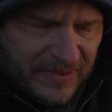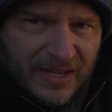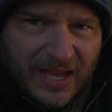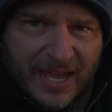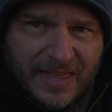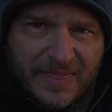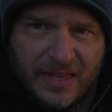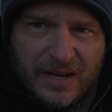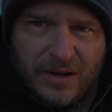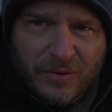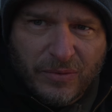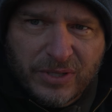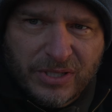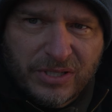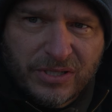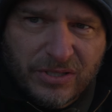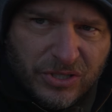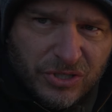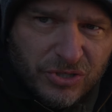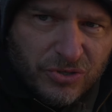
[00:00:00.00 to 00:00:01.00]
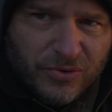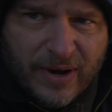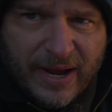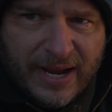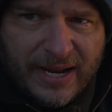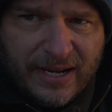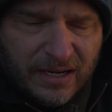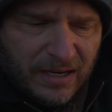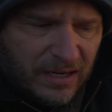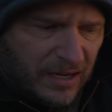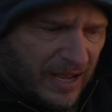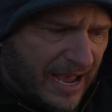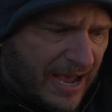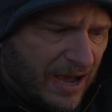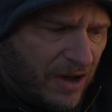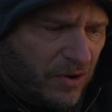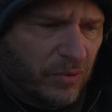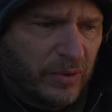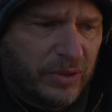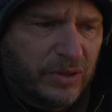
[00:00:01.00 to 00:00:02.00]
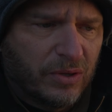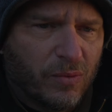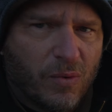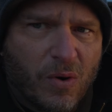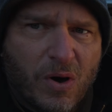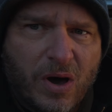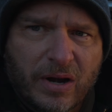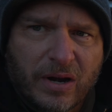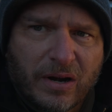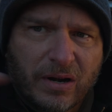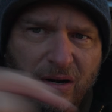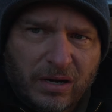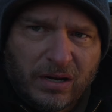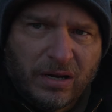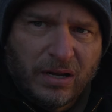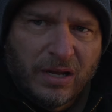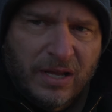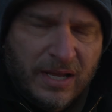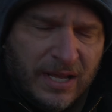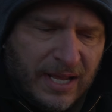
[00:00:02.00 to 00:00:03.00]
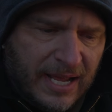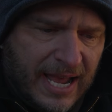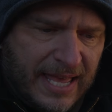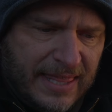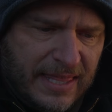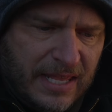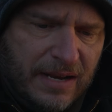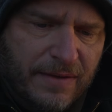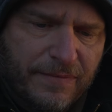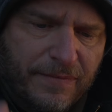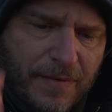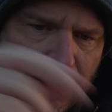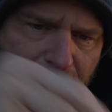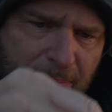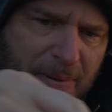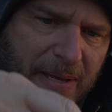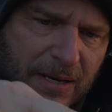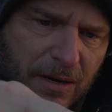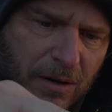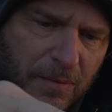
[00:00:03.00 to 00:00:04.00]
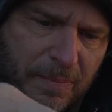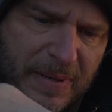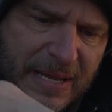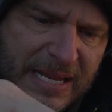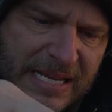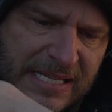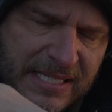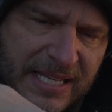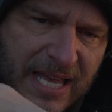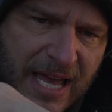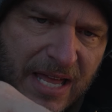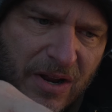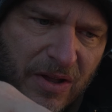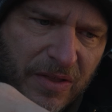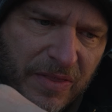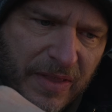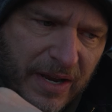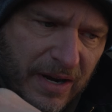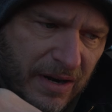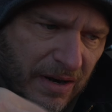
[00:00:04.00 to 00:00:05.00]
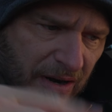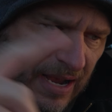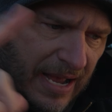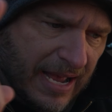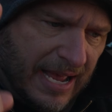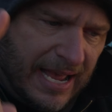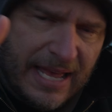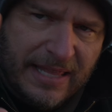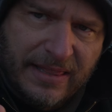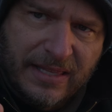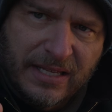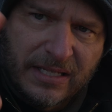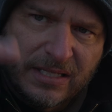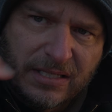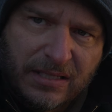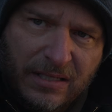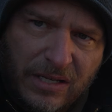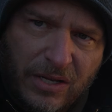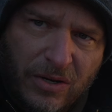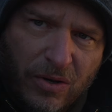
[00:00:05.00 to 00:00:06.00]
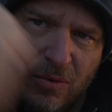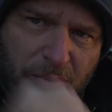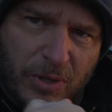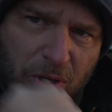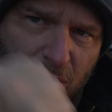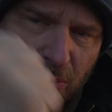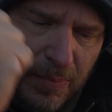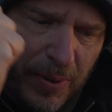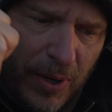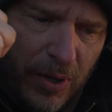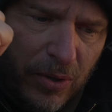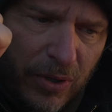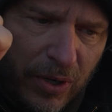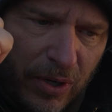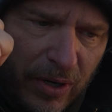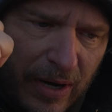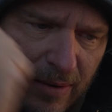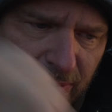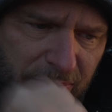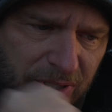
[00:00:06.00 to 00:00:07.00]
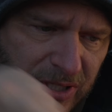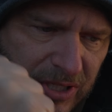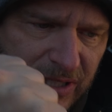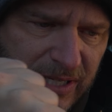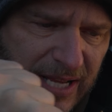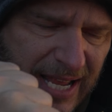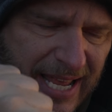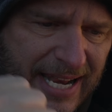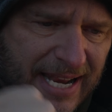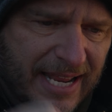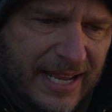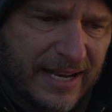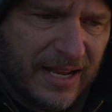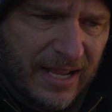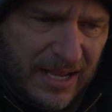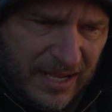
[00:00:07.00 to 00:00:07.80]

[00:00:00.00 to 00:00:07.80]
And then it would drain out with the water. And then if a bigger piece got on there, I had this, little poker. I would just hit it.